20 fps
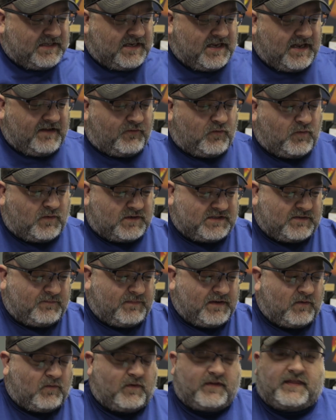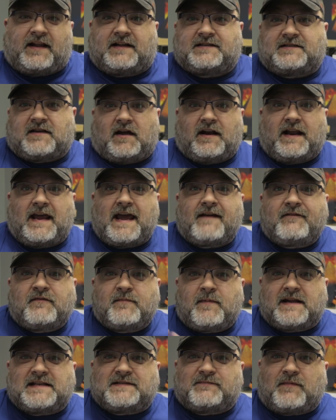today. Of course, the big one that's on
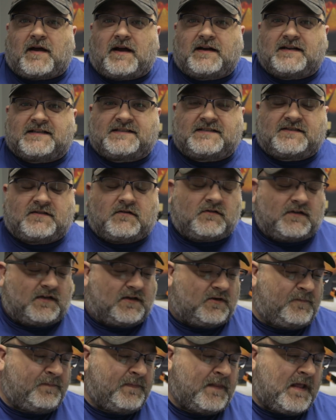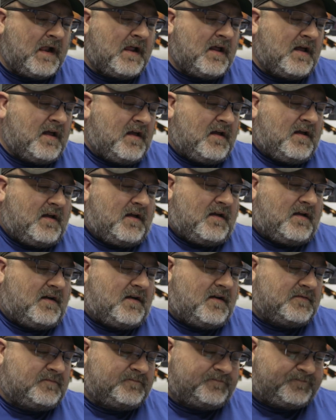everybody's mind is Solo.
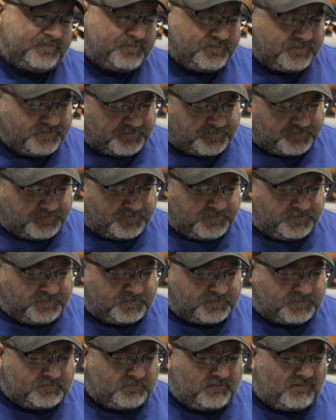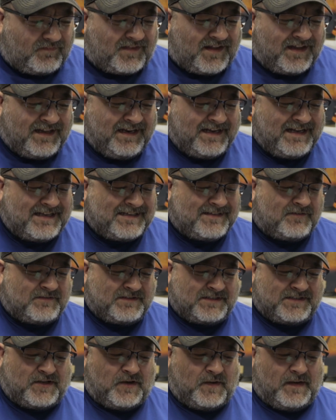And I guess I'll
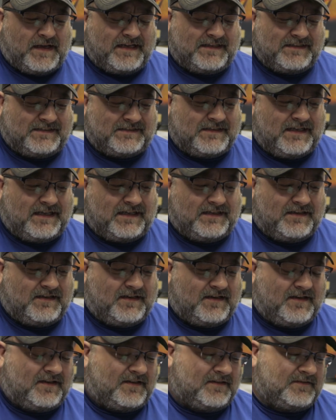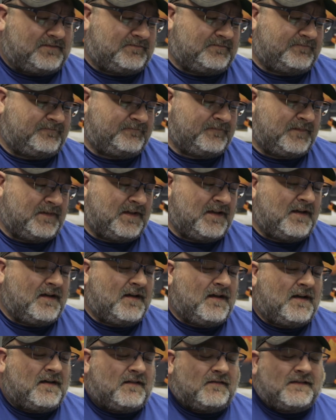just go ahead and
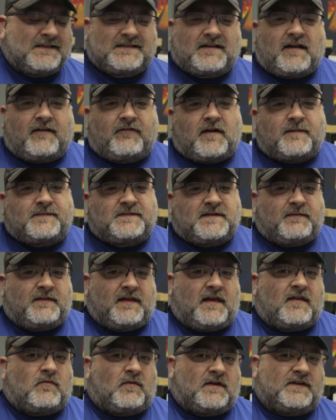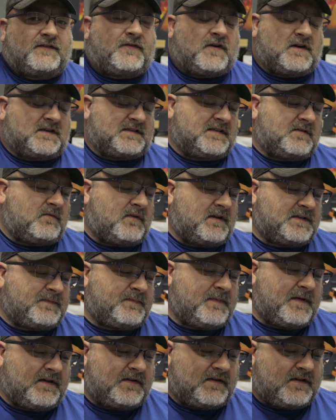let's cover up some of the other ones first, because I want to
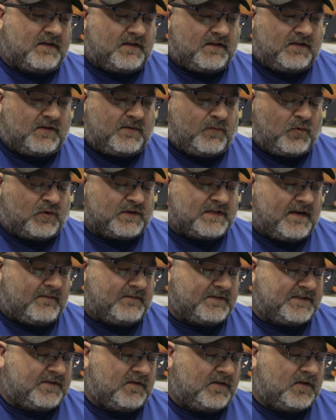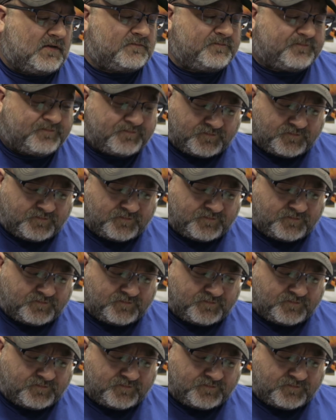spend a little more time with Solo.